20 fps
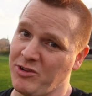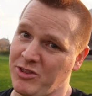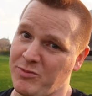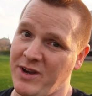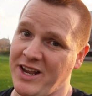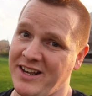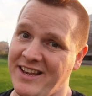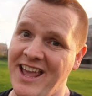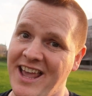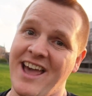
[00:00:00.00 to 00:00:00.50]
with
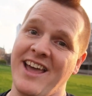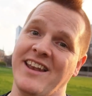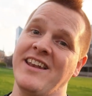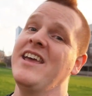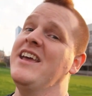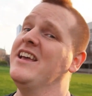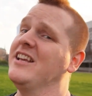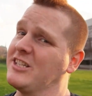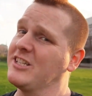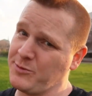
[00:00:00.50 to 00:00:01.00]
my dad,
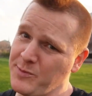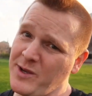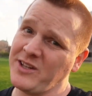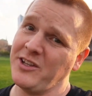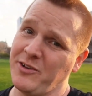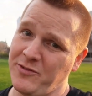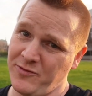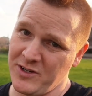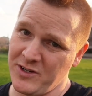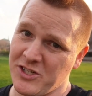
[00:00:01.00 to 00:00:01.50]

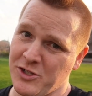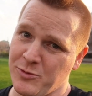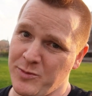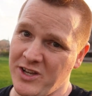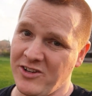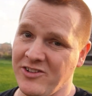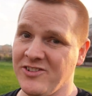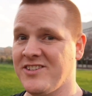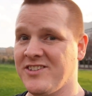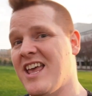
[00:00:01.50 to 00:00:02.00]
smelling fish
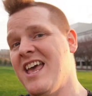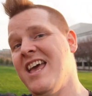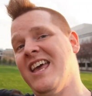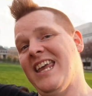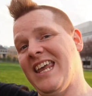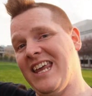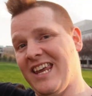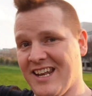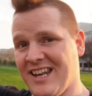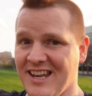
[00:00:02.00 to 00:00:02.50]
smells
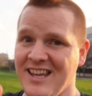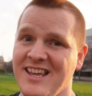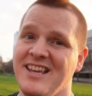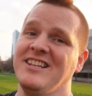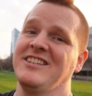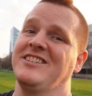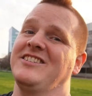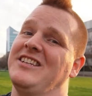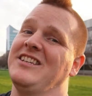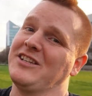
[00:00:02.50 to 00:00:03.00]
in
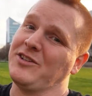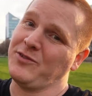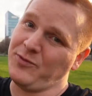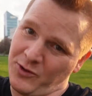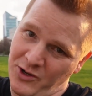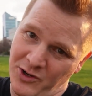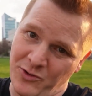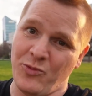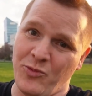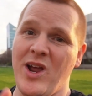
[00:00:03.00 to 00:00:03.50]

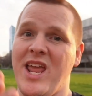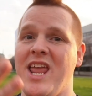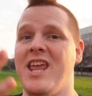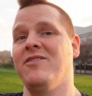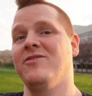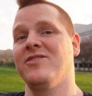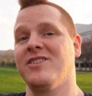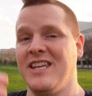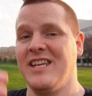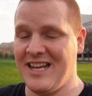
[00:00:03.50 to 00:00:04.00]
6-foot
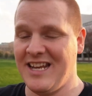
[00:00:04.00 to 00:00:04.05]
waves